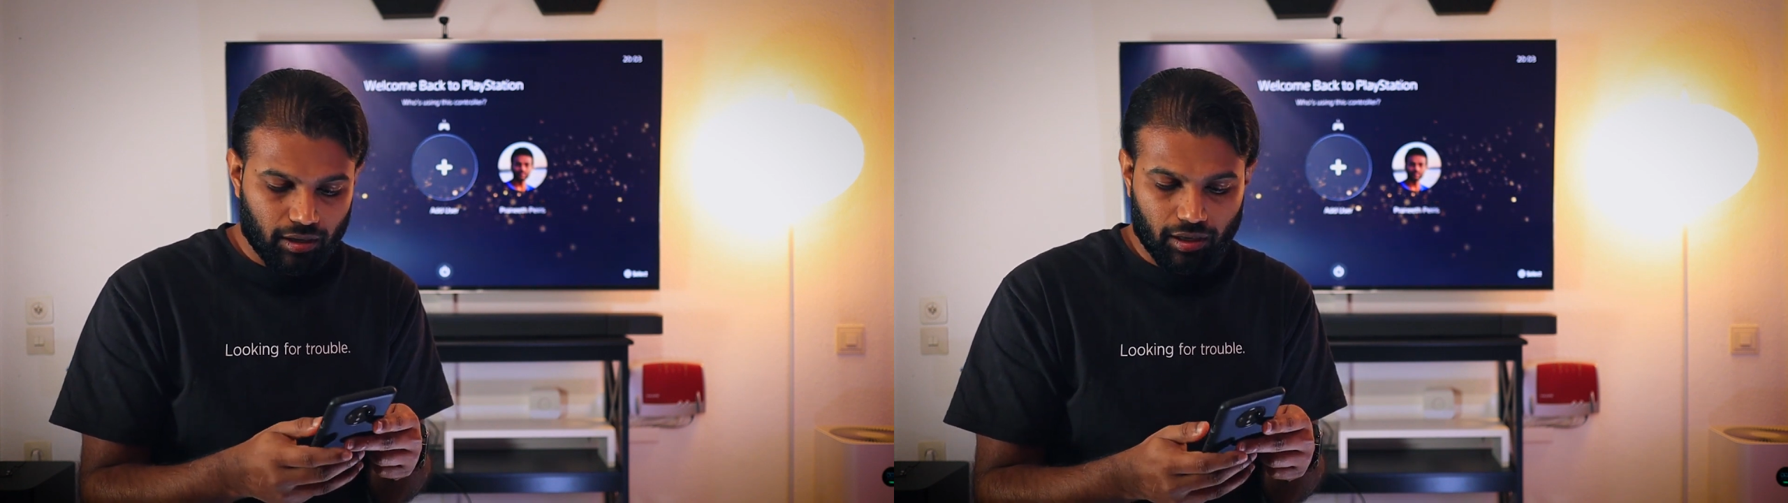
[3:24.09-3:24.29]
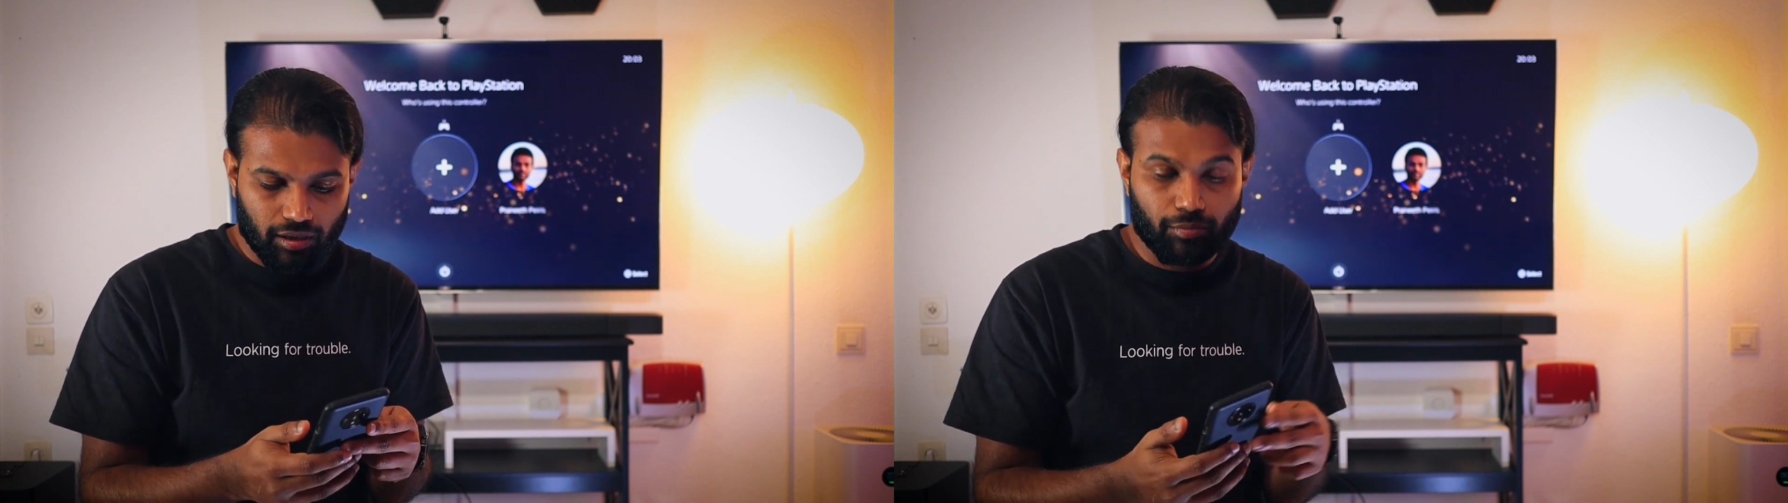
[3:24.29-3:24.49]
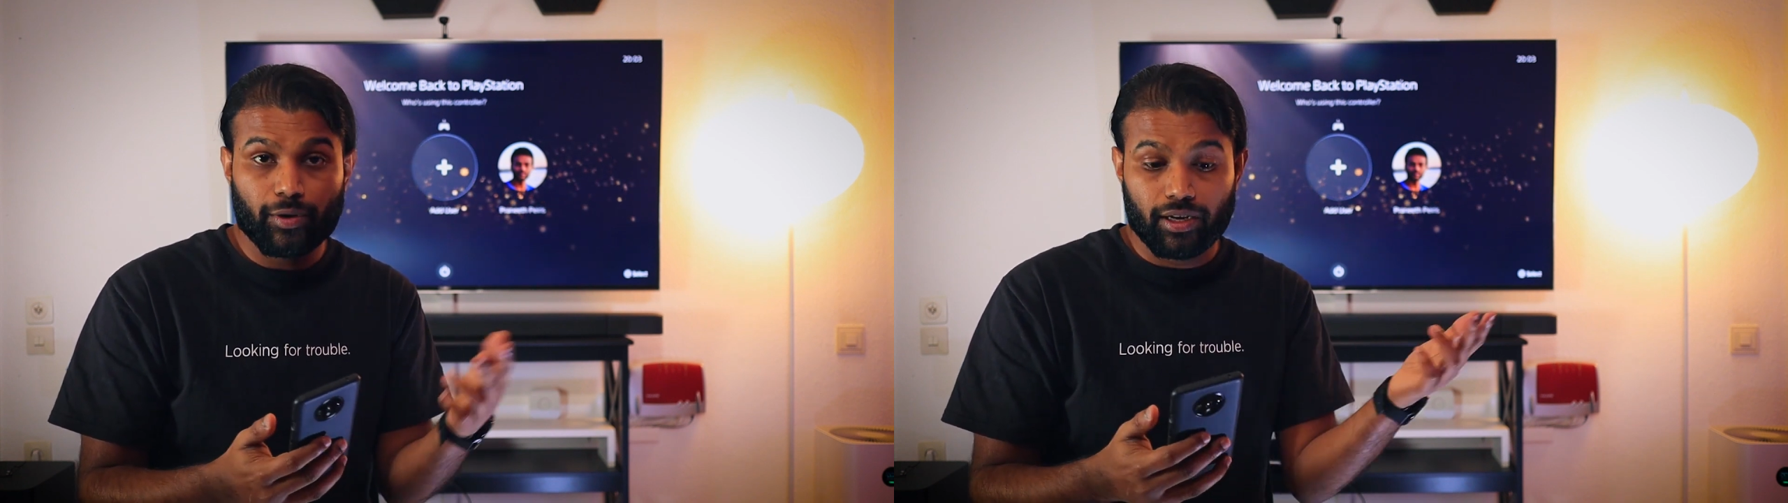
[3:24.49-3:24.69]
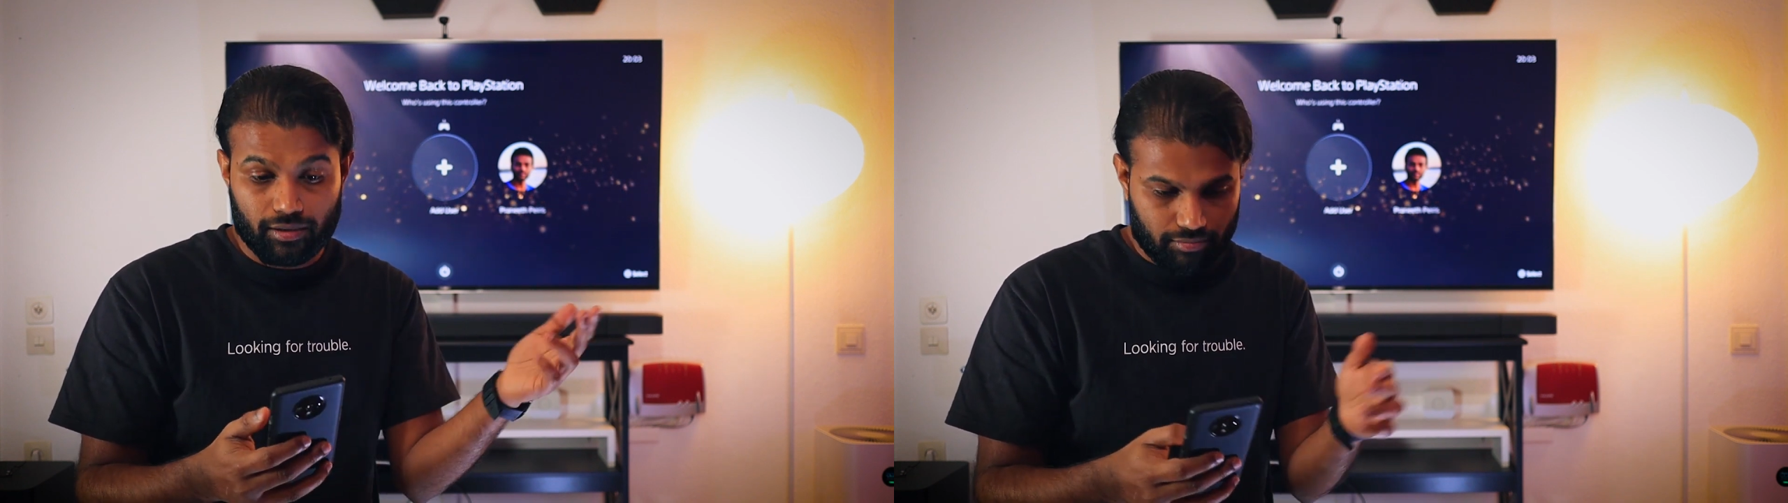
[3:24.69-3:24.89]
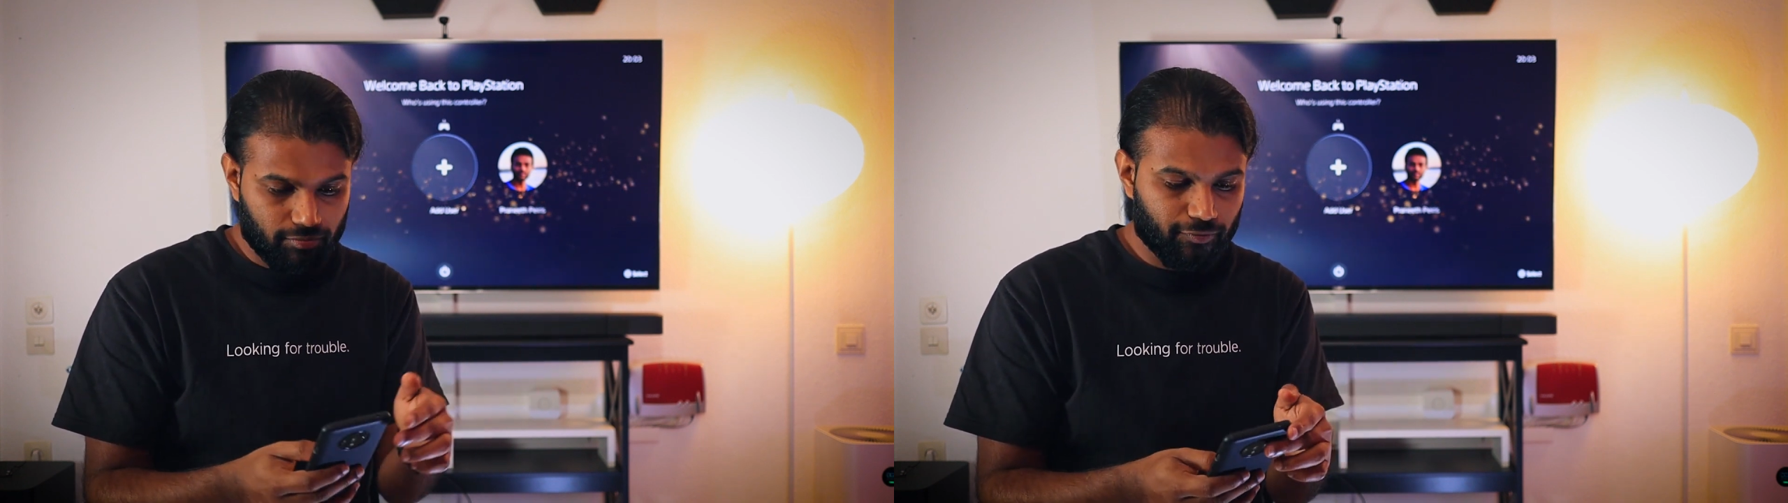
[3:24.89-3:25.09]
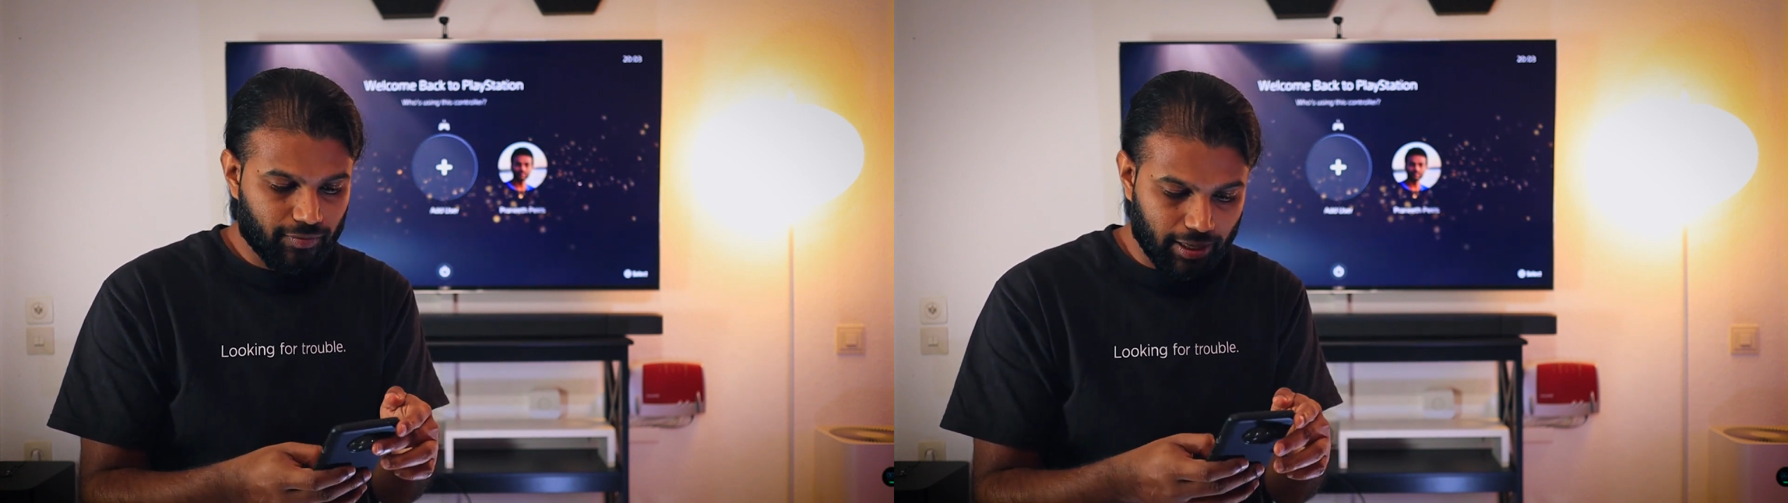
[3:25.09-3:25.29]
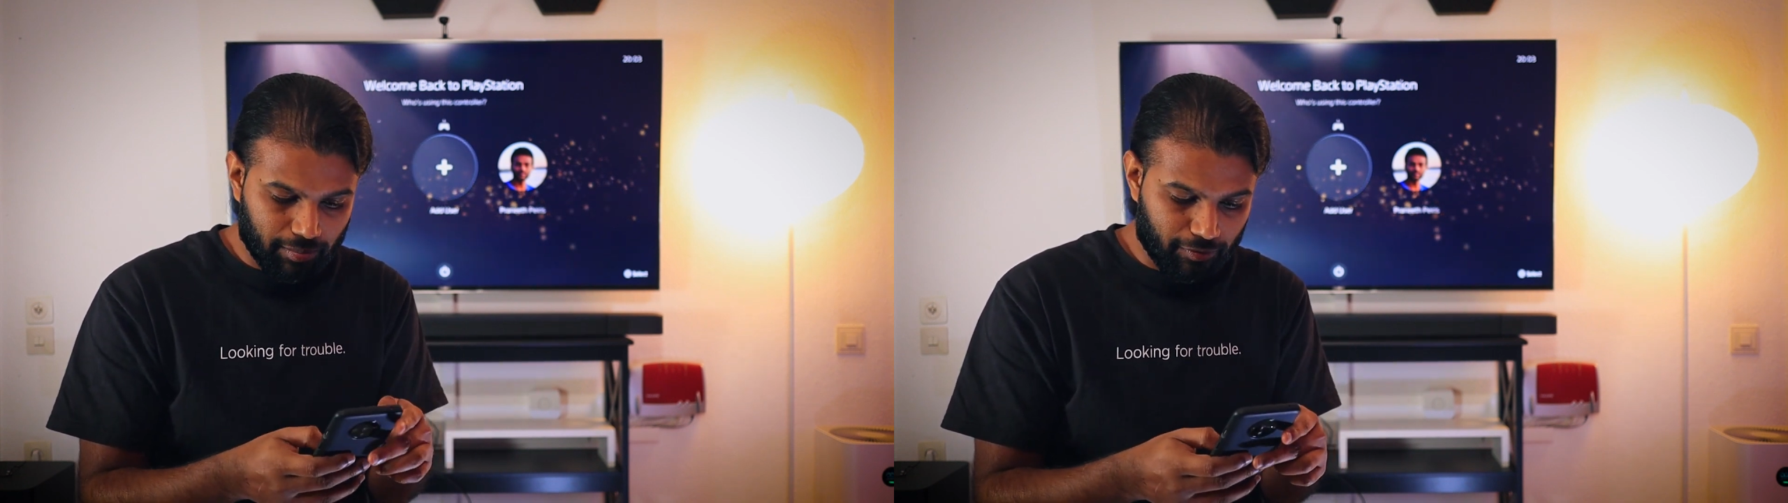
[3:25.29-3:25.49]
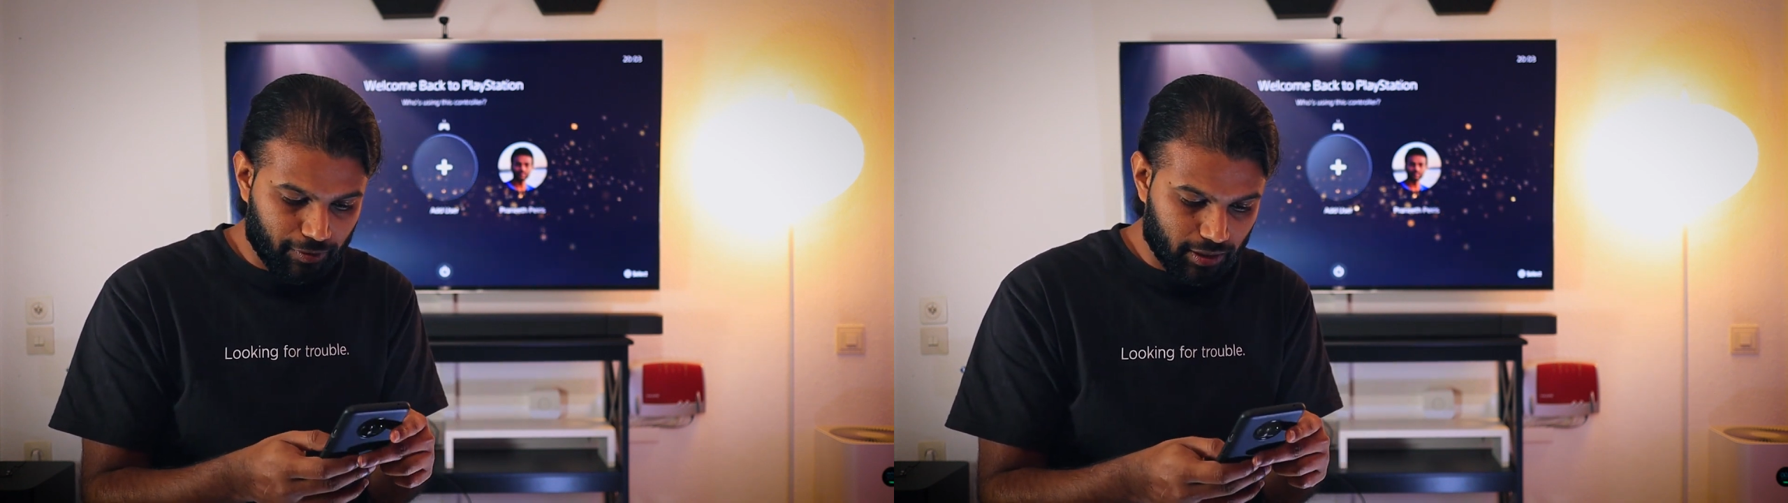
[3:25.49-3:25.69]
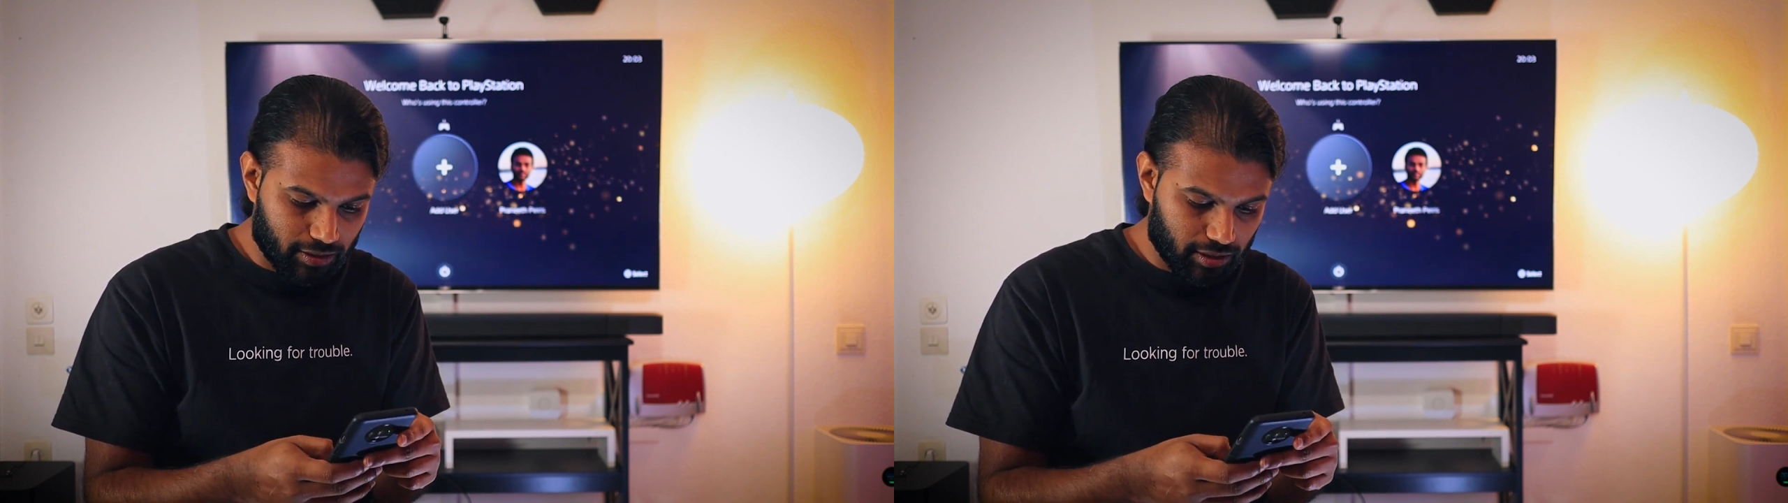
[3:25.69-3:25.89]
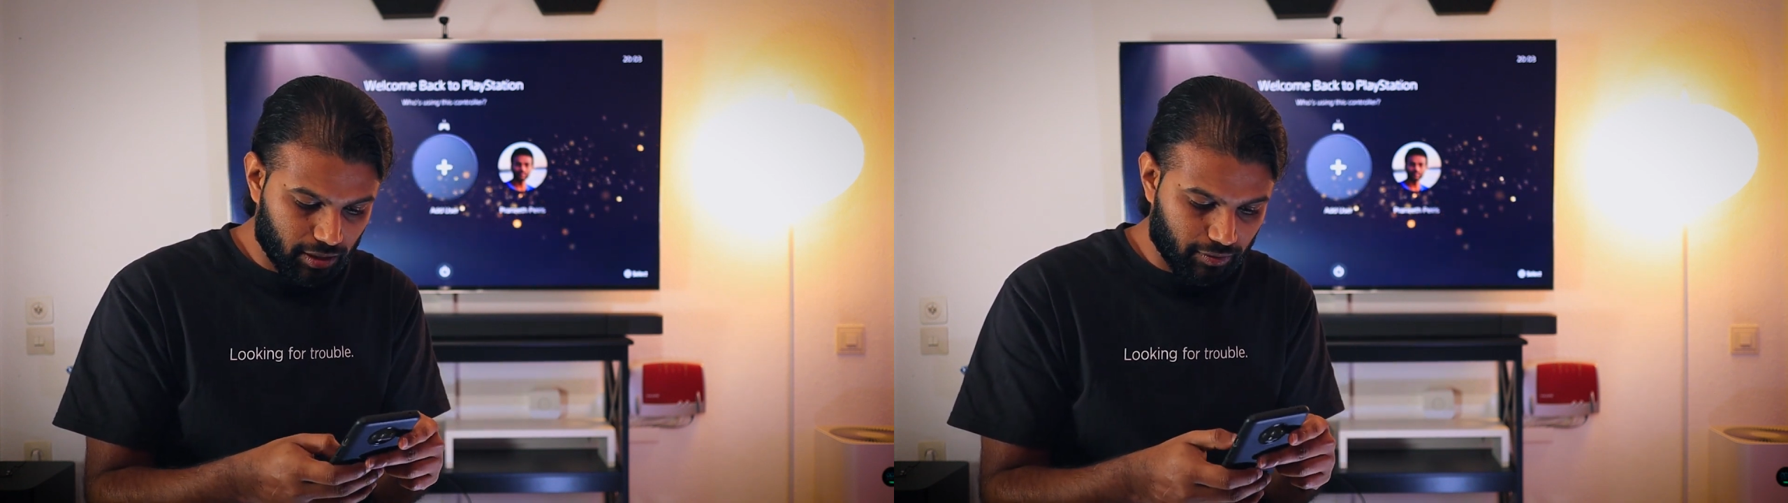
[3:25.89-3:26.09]
Well, let me
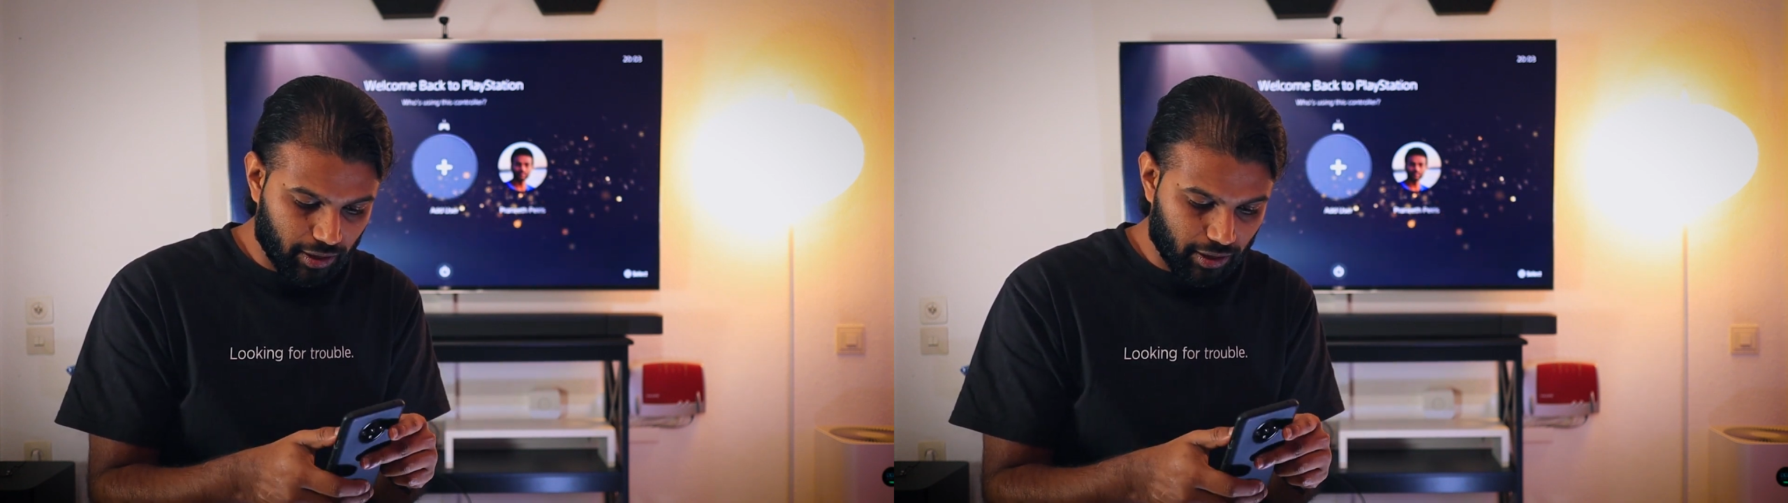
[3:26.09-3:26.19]
first